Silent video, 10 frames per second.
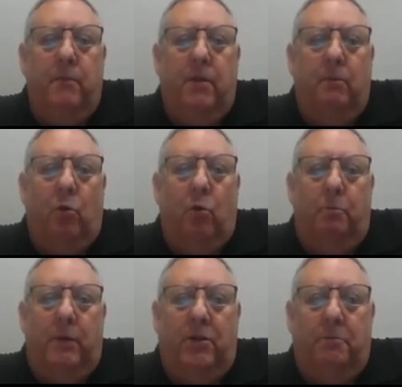The roll
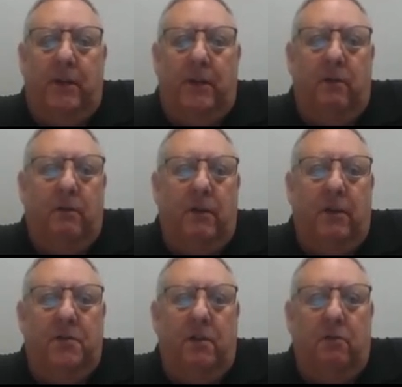pitch meter
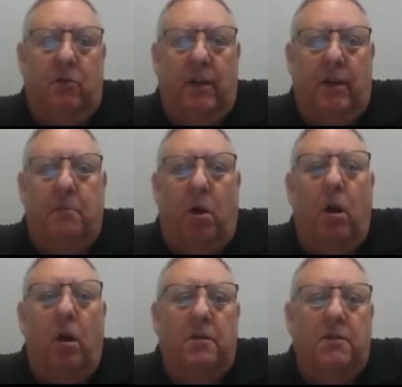is the little green
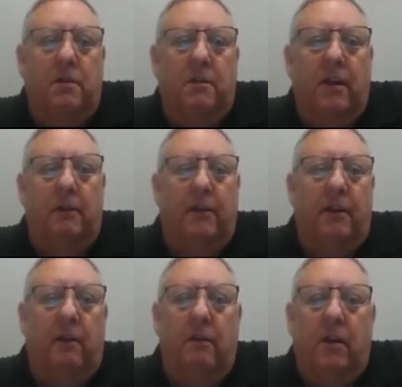bars that are
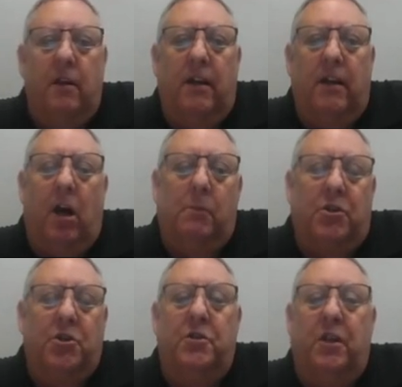there and how
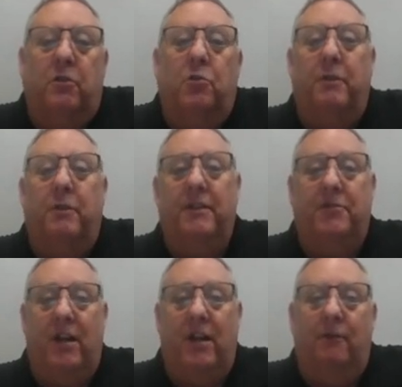much signal strength that
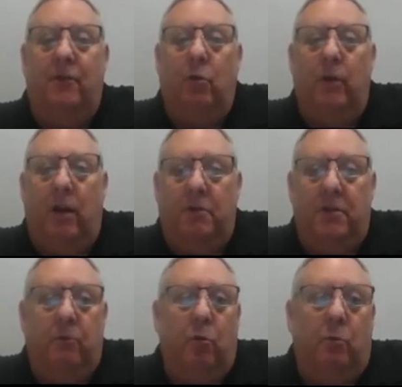you have going out to
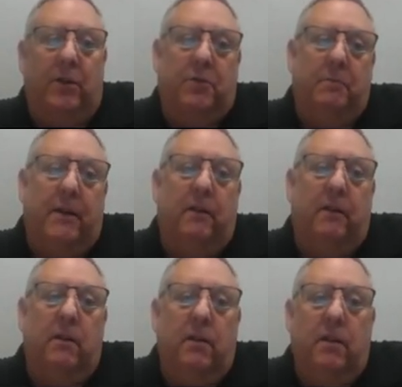the roll pitch meter.
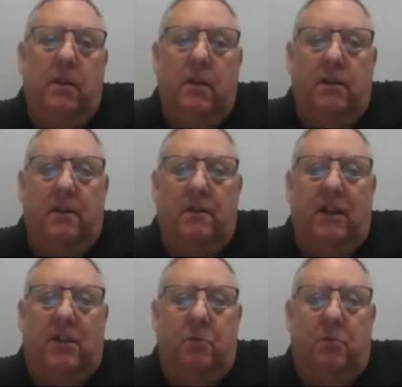The
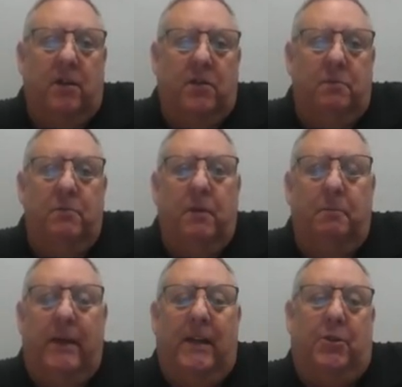next one is the
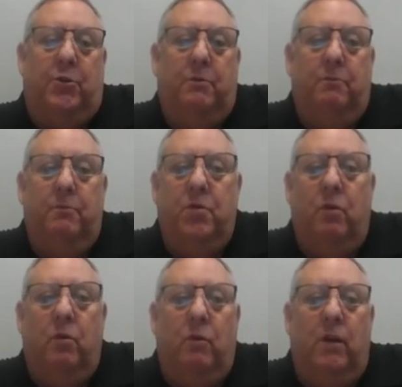pitch.
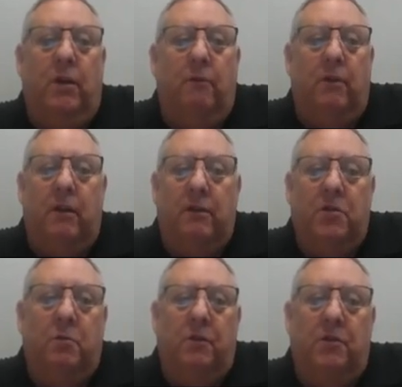So whether you're running,
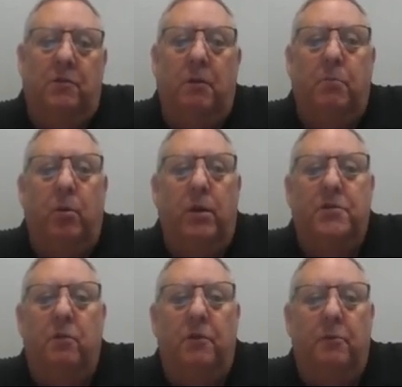this one is running
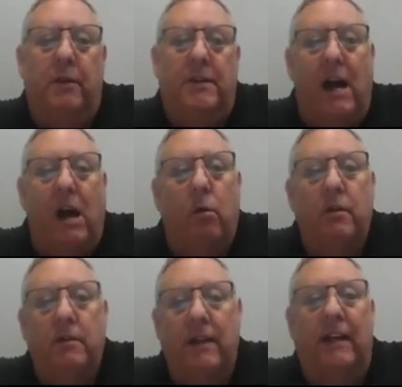0.03 down,
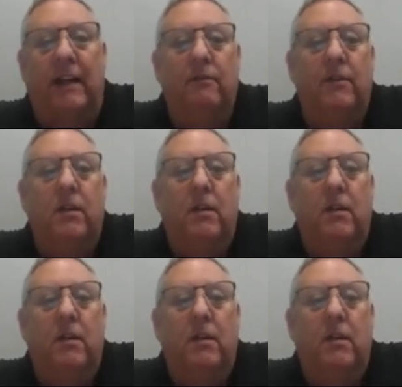negative.